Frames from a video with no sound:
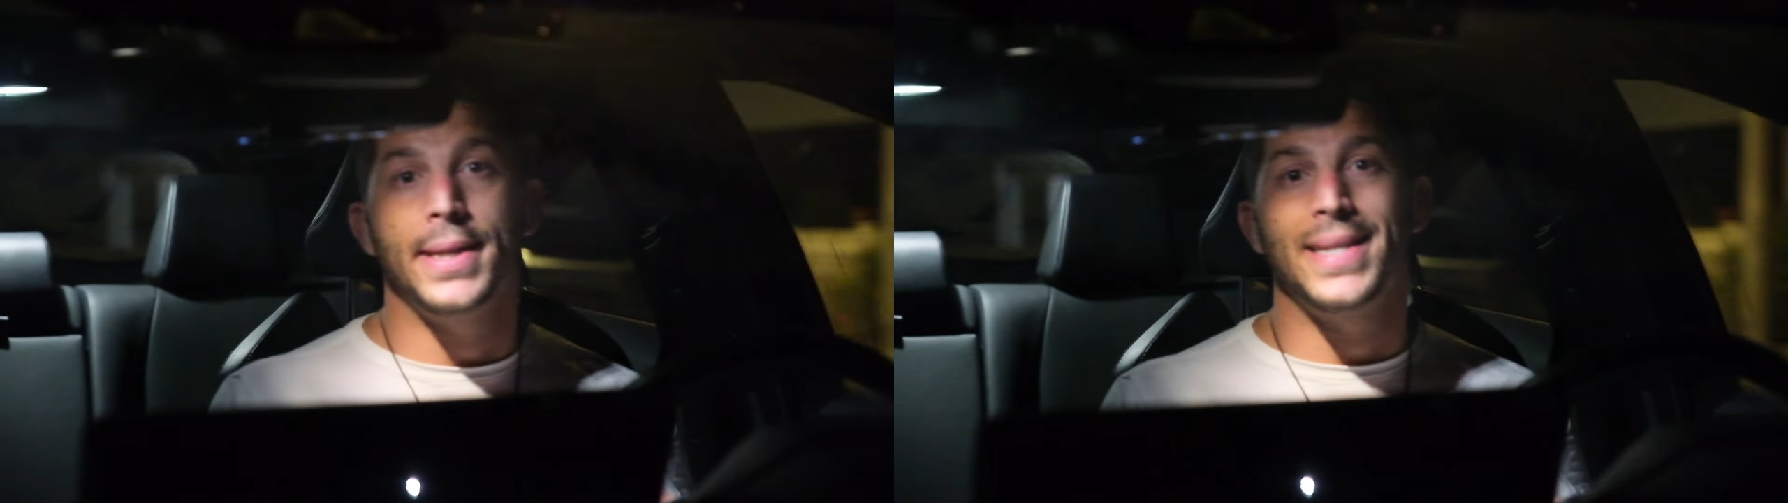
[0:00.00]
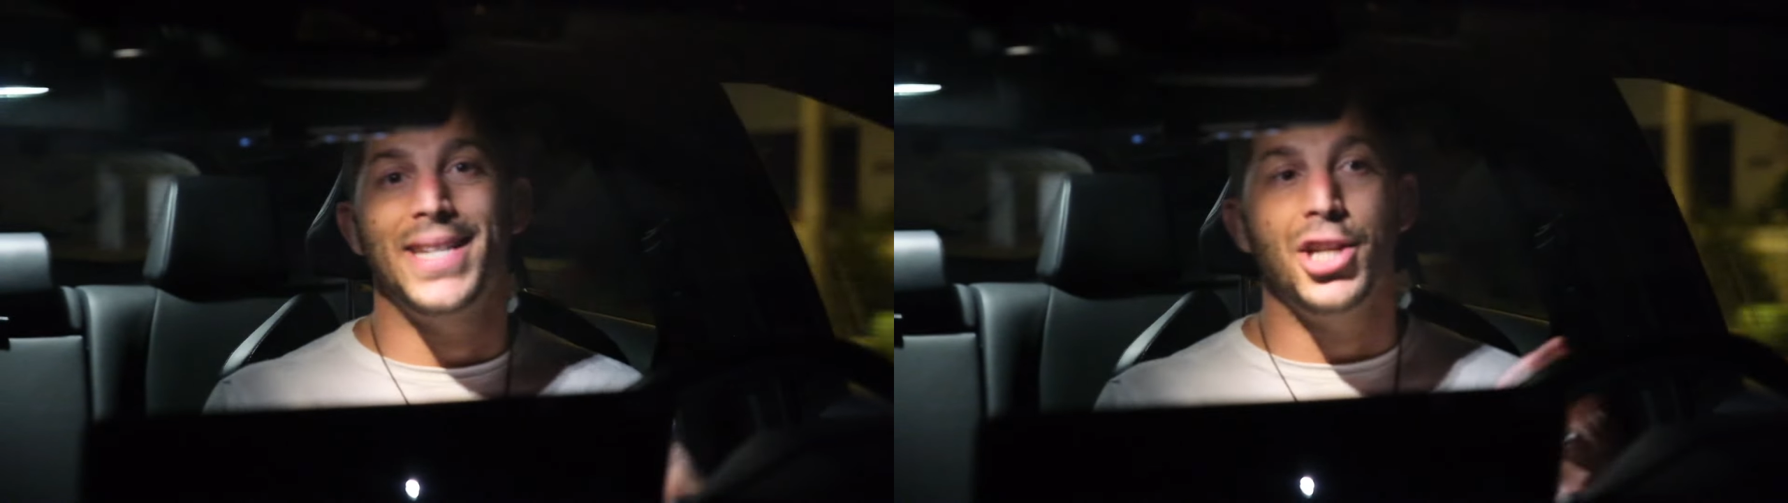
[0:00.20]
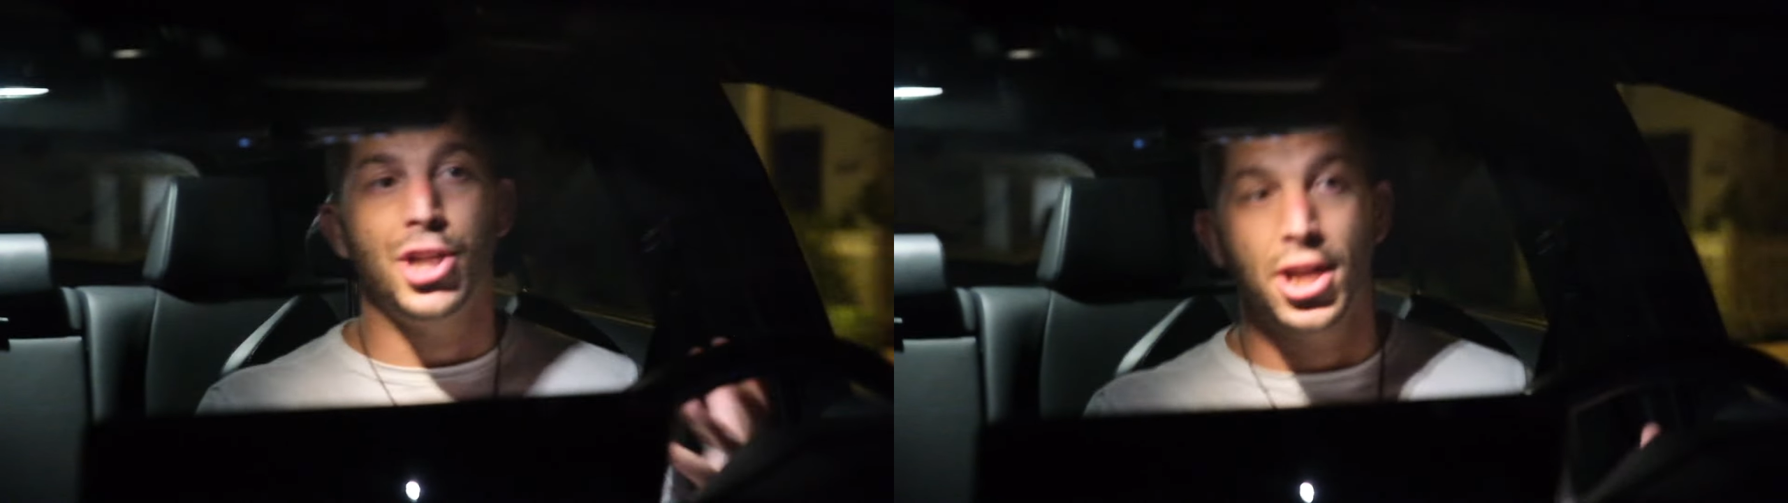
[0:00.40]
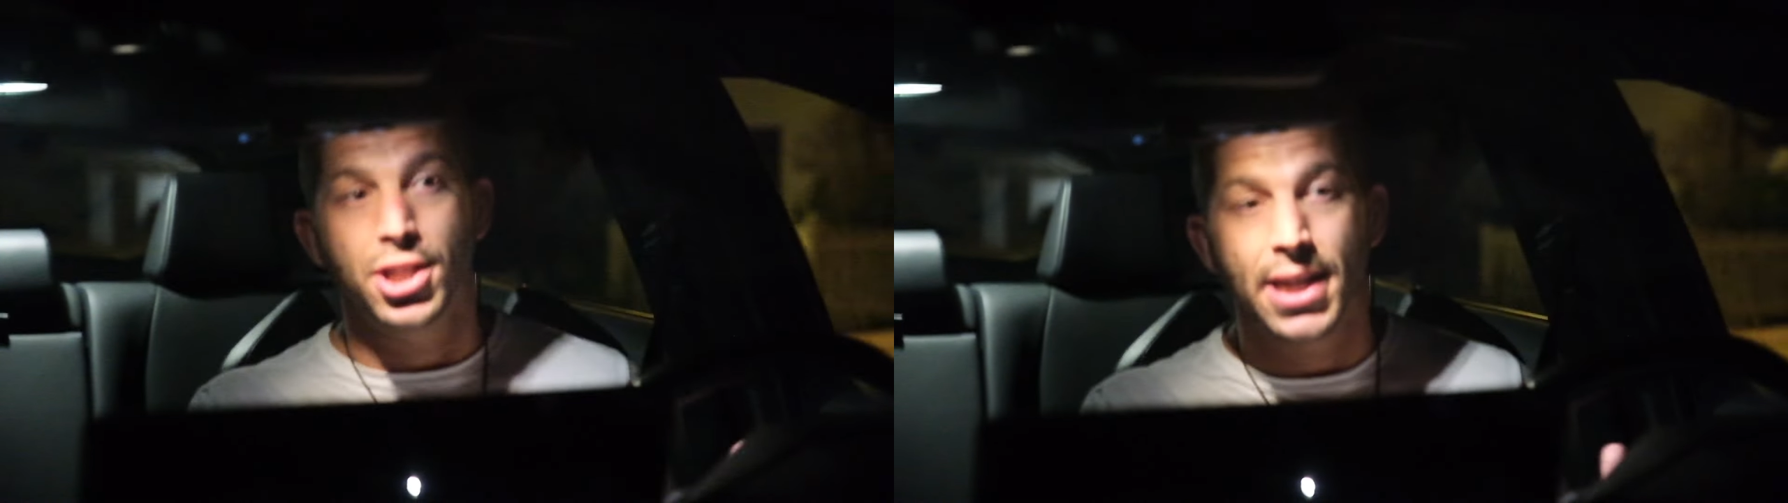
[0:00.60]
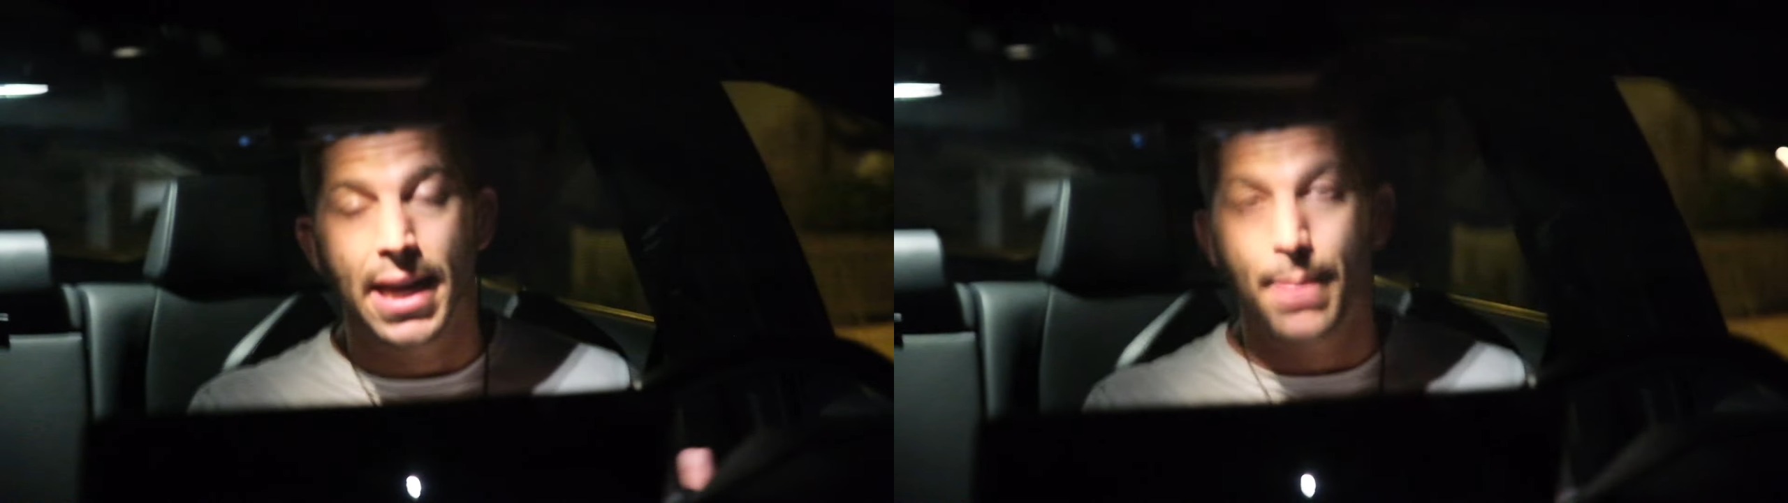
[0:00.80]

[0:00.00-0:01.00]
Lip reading: CJC,